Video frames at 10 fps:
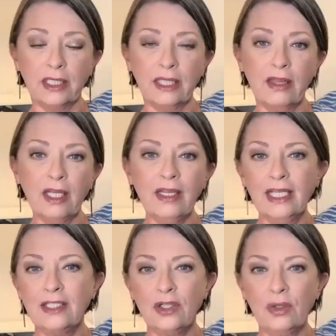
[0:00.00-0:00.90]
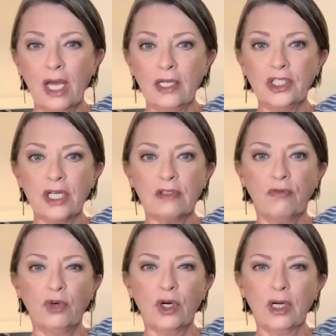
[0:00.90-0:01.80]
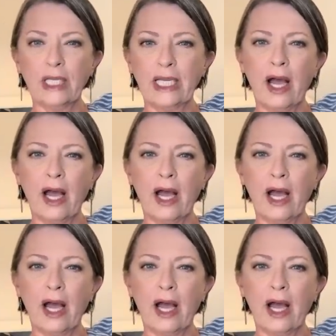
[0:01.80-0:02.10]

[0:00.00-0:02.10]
And I think they do that just for like